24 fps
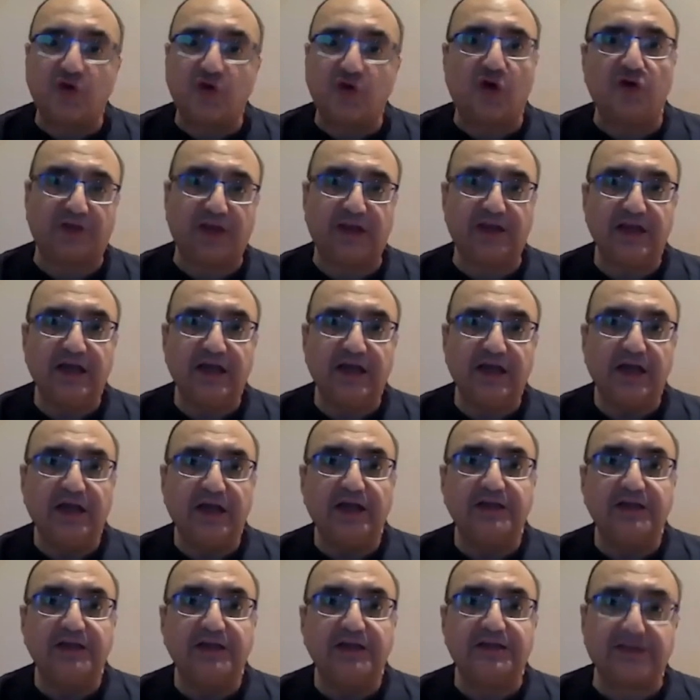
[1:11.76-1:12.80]
NNC.
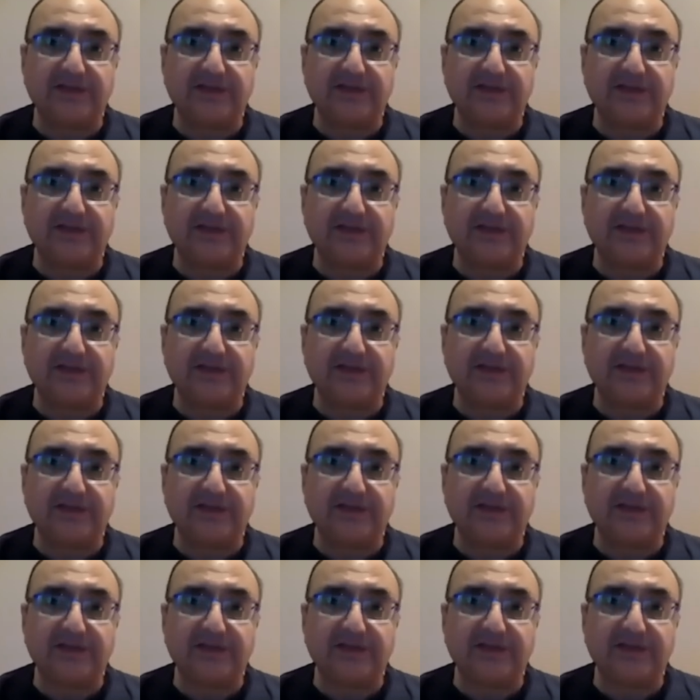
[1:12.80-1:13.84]
With
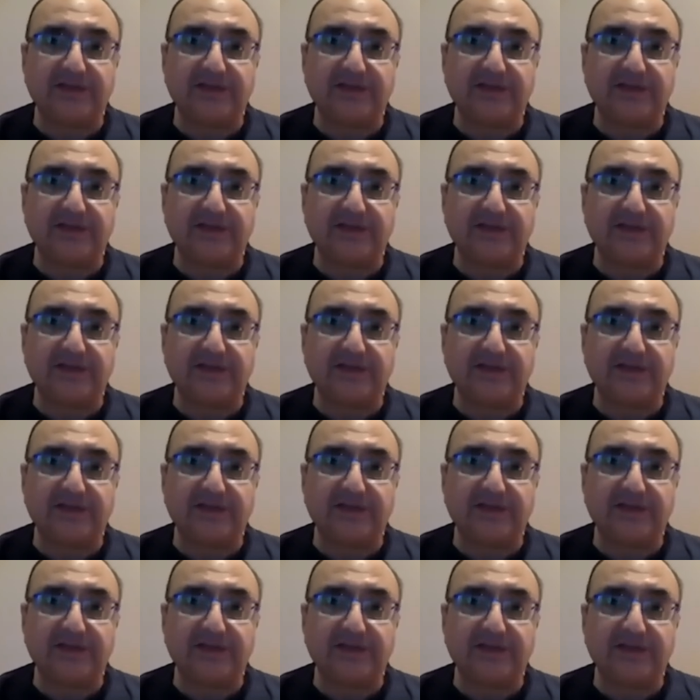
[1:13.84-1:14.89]
me here, I have
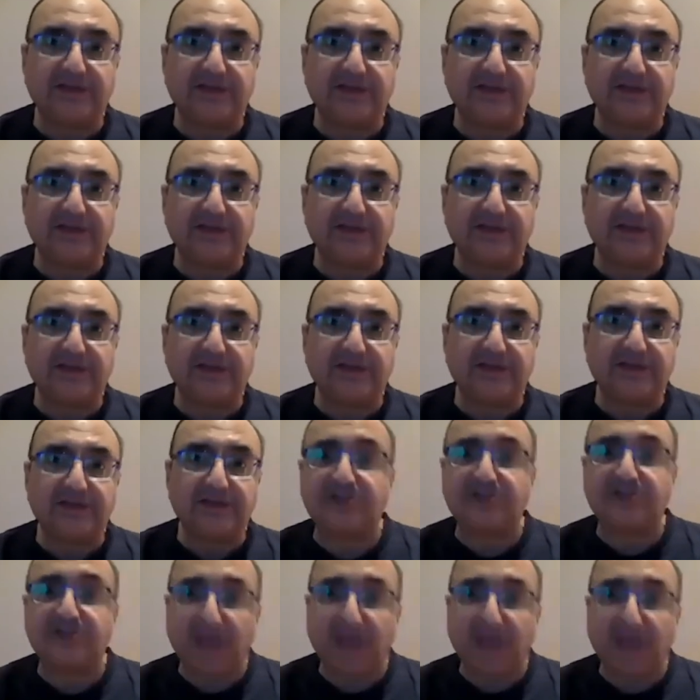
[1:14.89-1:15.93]
his son,
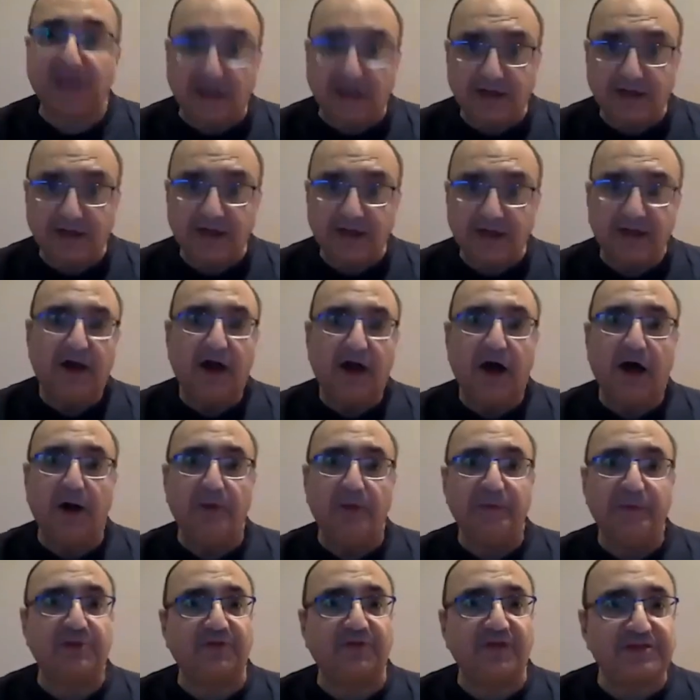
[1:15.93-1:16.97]
Mr. Pravesh
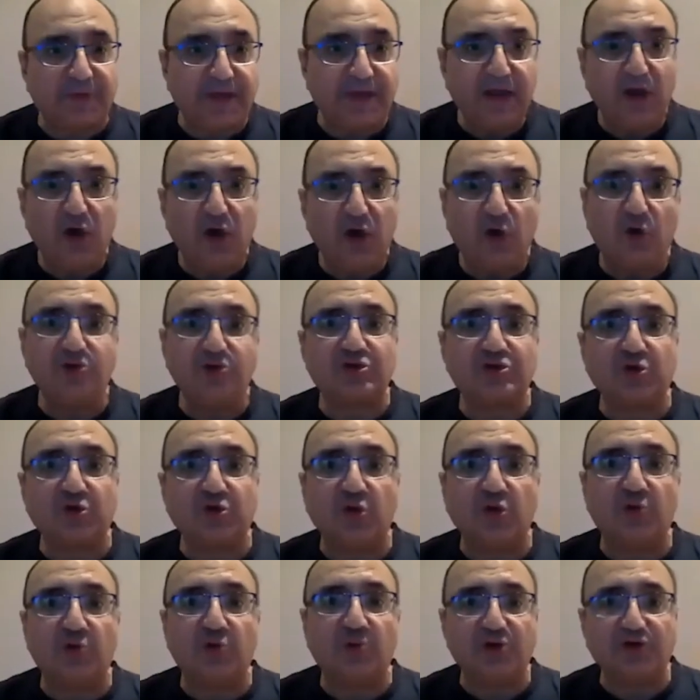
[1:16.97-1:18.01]
Sippy, who is
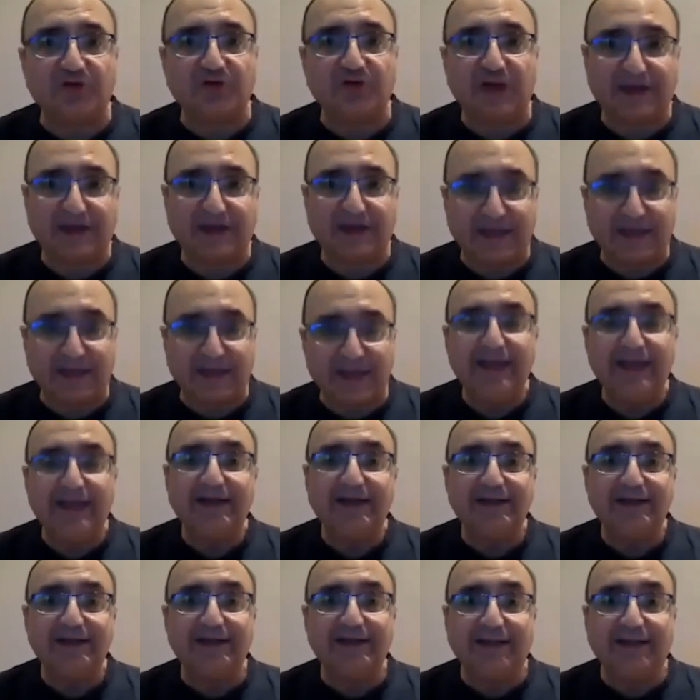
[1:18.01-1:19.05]
co-moderating
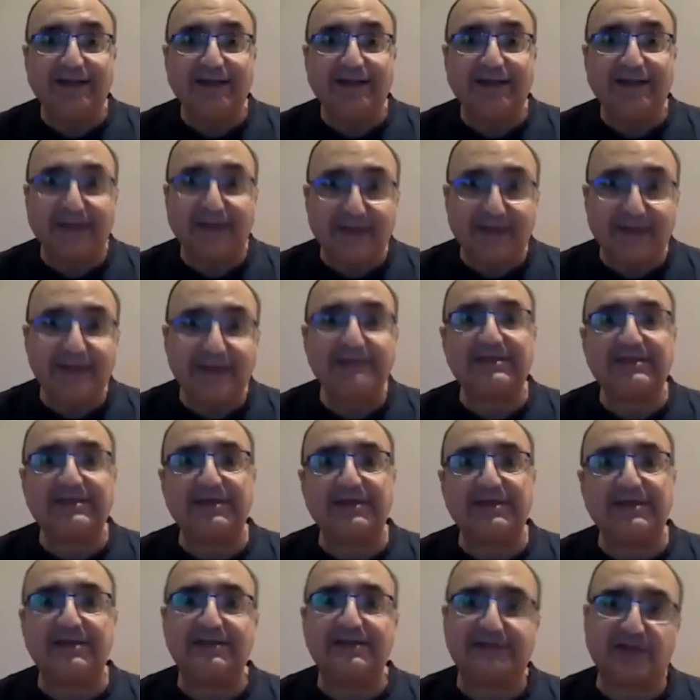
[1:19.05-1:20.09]
these
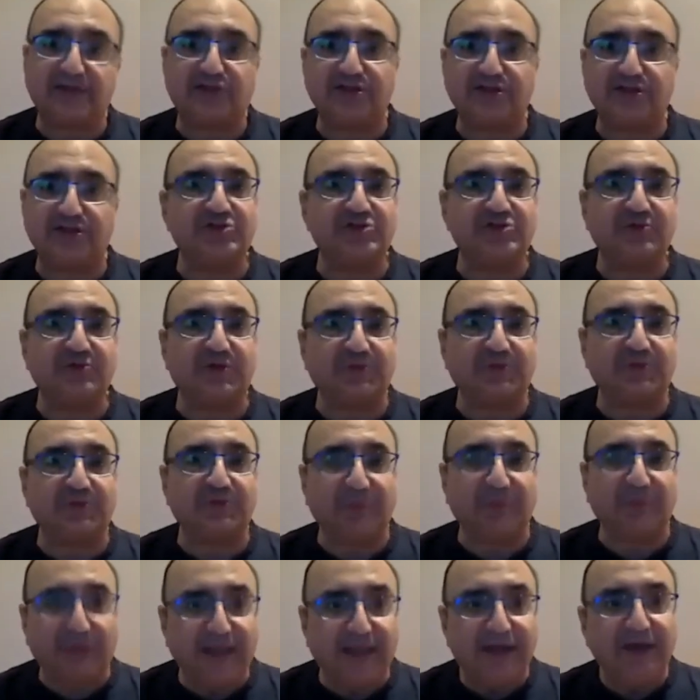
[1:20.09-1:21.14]
sessions with me.
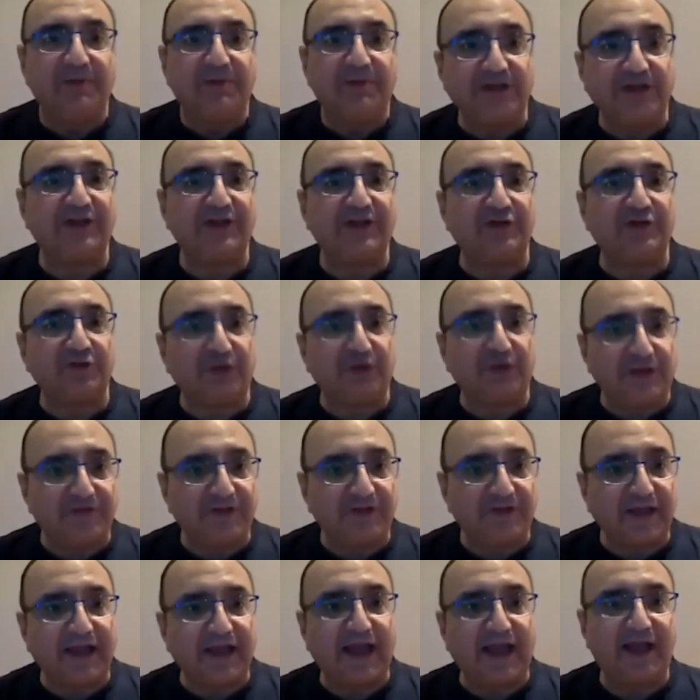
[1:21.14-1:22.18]
Pravesh ji, good
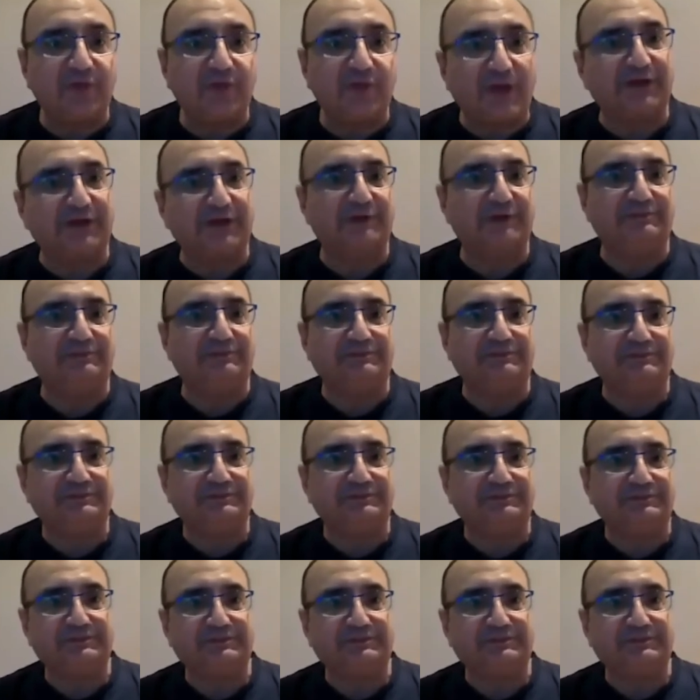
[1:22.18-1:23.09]
evening and welcome.